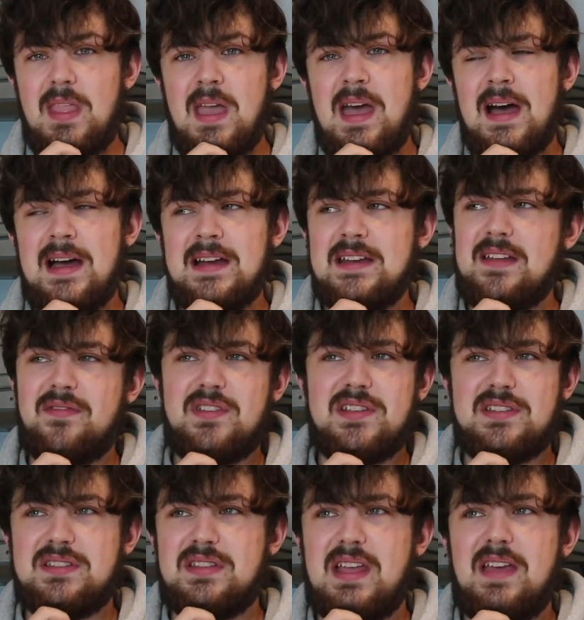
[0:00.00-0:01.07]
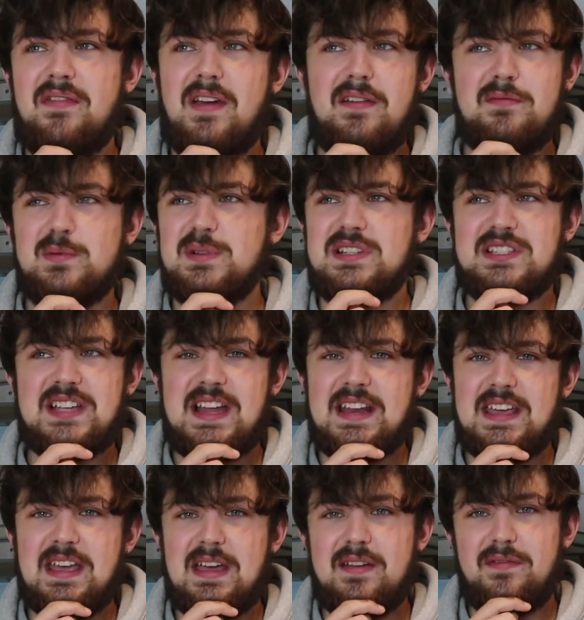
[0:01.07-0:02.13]
And if everybody's
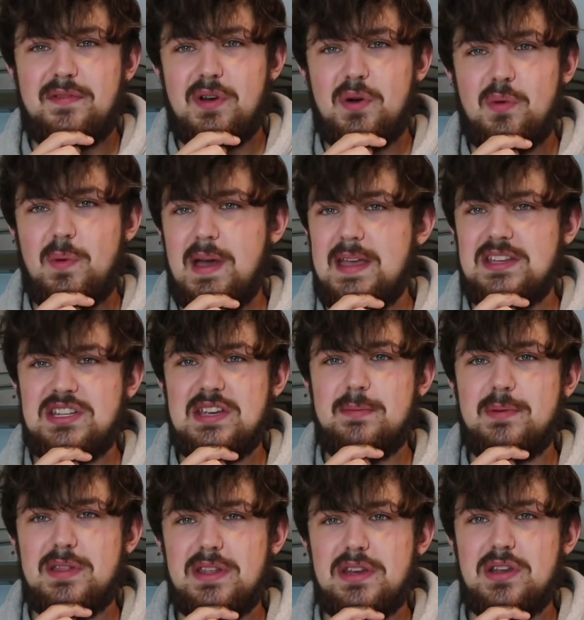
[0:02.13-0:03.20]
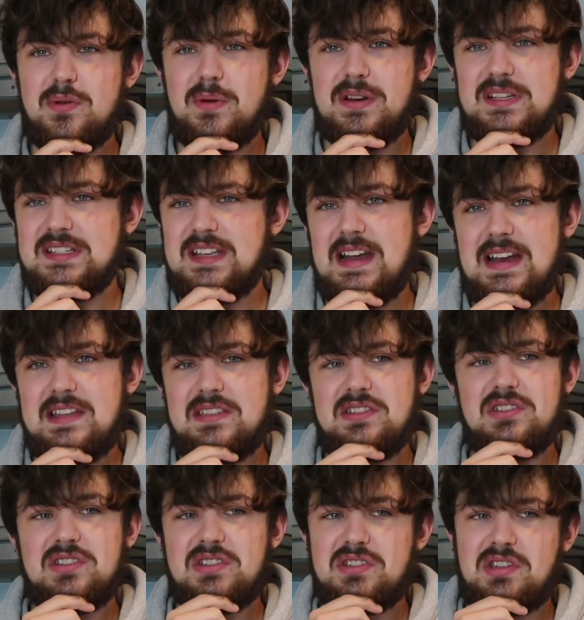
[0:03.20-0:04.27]
selling it for way cheaper than you want to sell it, then
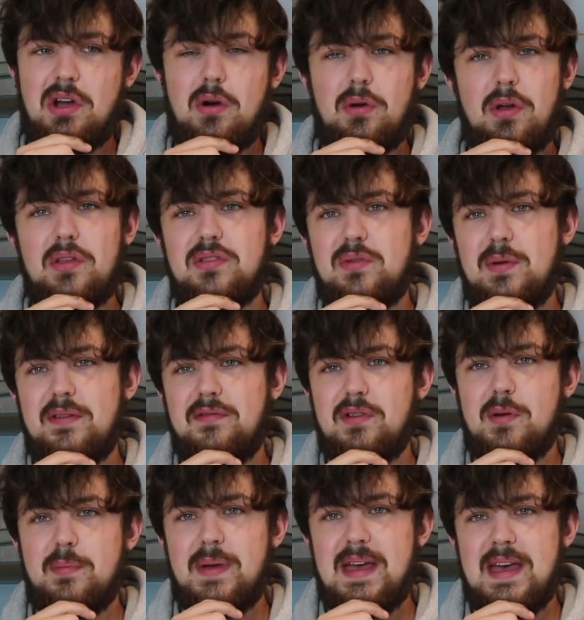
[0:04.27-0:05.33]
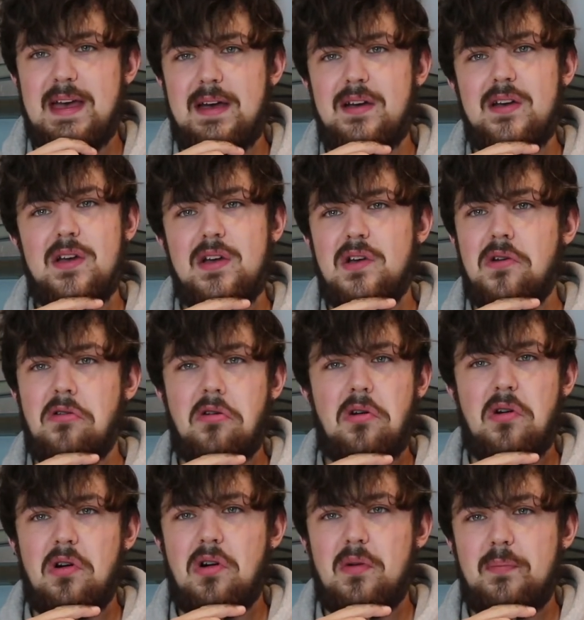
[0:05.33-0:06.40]
just hold on to it for a bit,
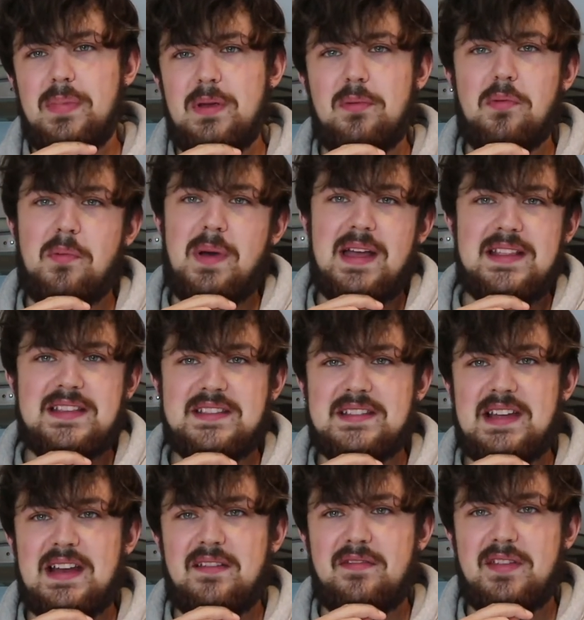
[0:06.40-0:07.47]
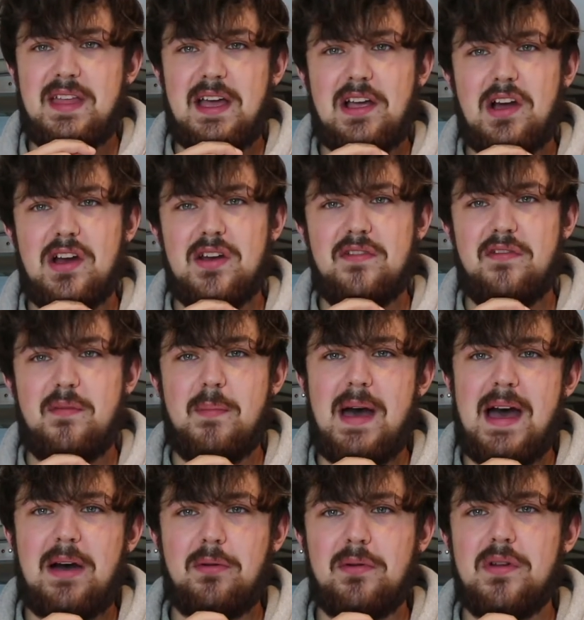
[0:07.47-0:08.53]
or be prepared to sell it for that kind of
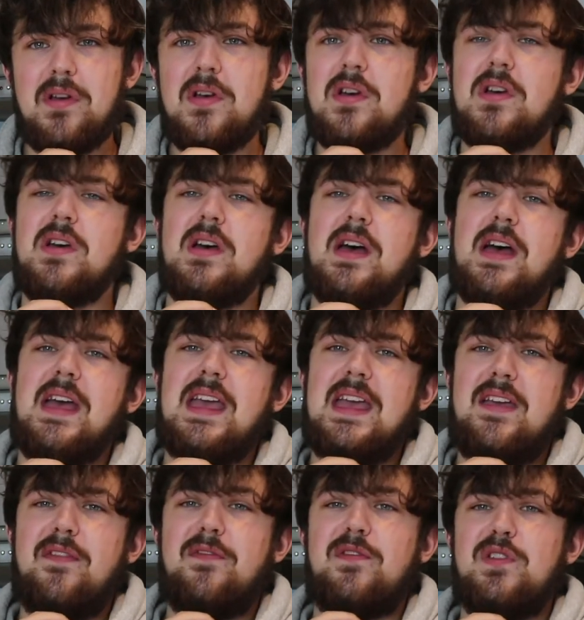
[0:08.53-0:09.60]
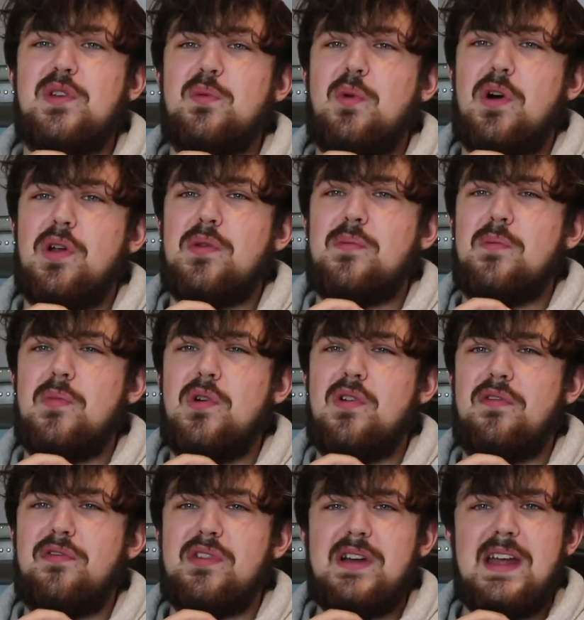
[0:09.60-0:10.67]
amount. If you want more
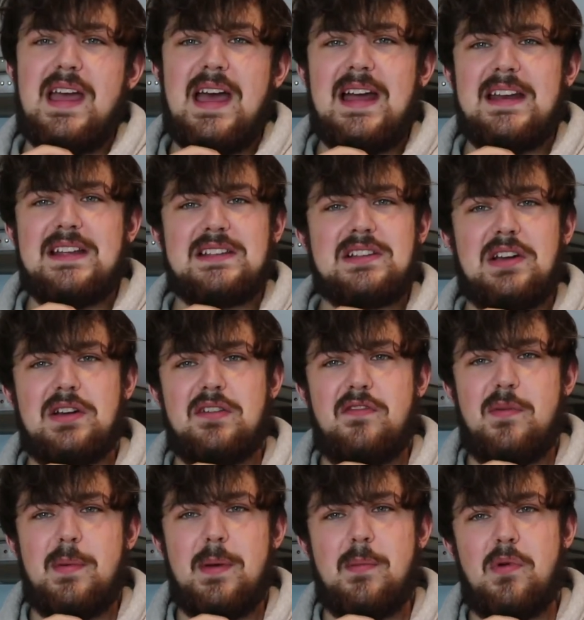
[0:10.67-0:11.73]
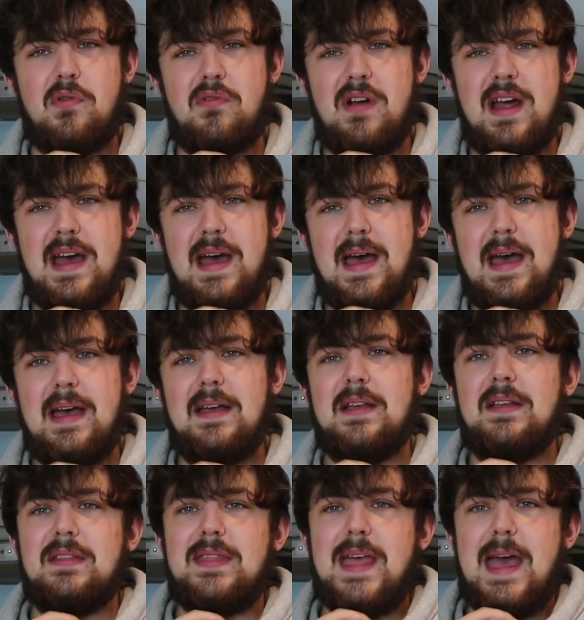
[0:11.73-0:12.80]
for it and it's kind of a bit more rare,
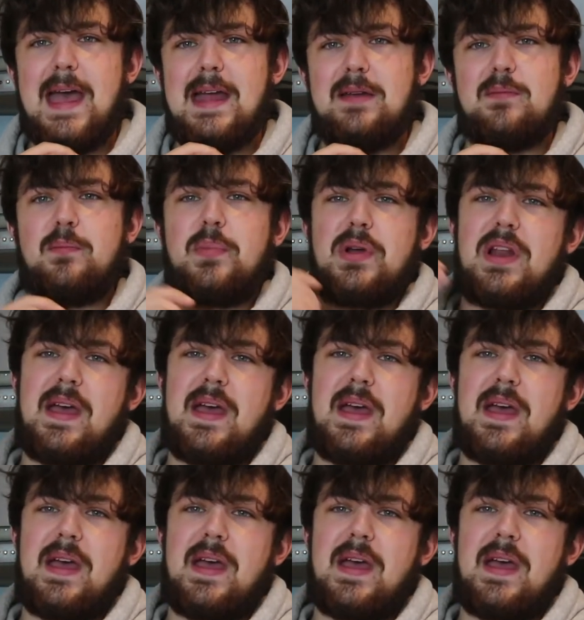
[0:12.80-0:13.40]
then put